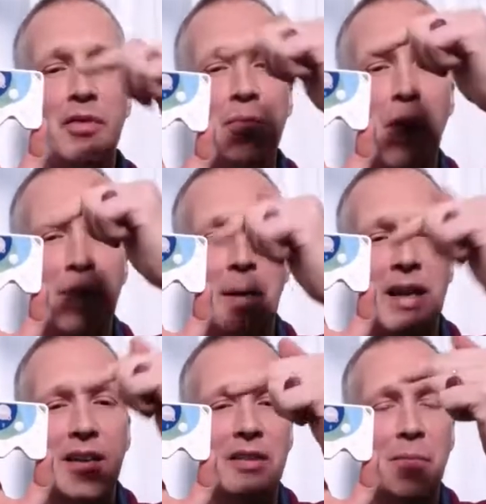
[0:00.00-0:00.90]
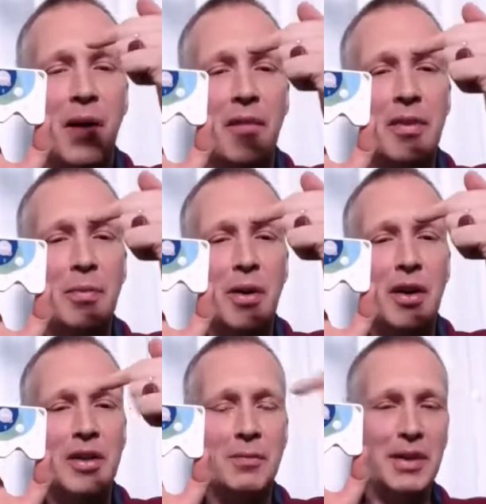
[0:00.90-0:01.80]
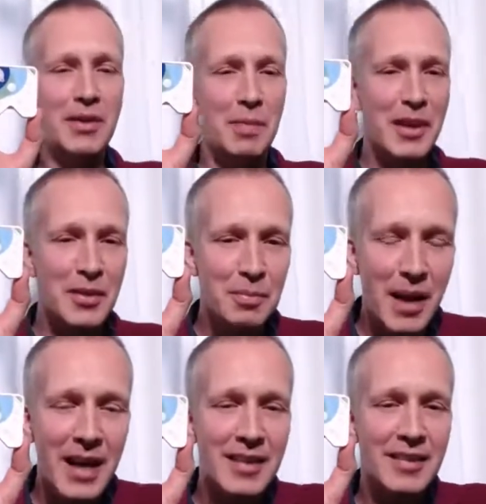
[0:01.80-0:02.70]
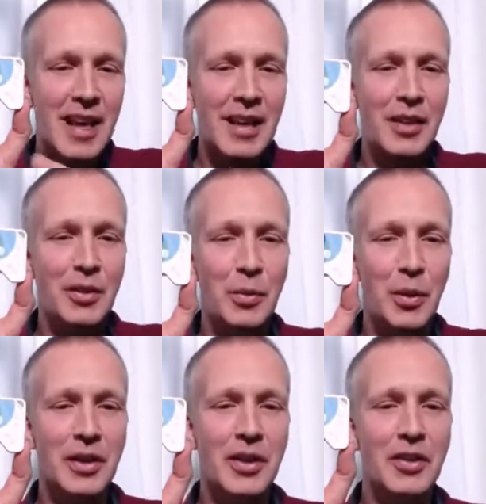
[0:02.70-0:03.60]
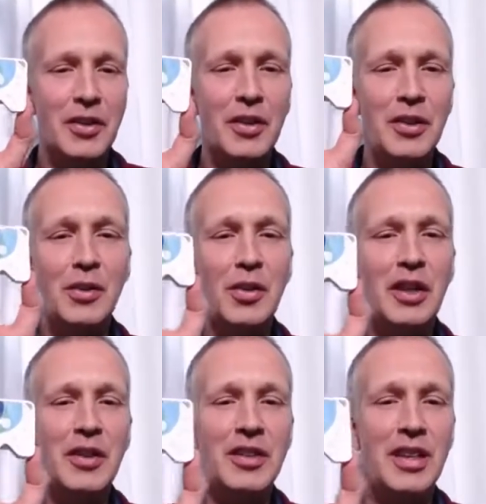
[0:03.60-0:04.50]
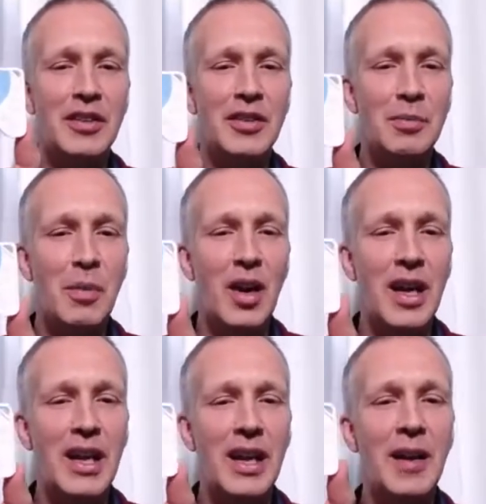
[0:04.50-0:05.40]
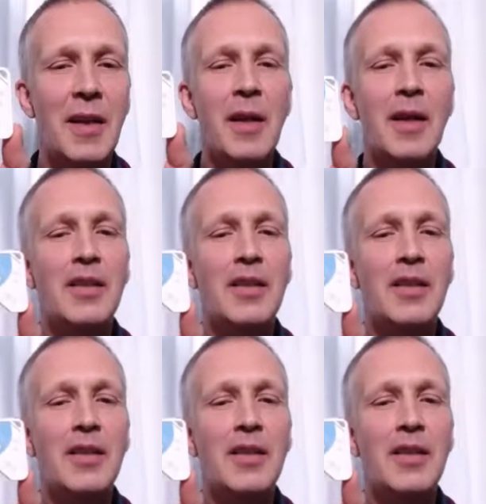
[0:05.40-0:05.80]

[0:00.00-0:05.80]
Small part is above the water, but the biggest part is under the water. So you only see the small Healy.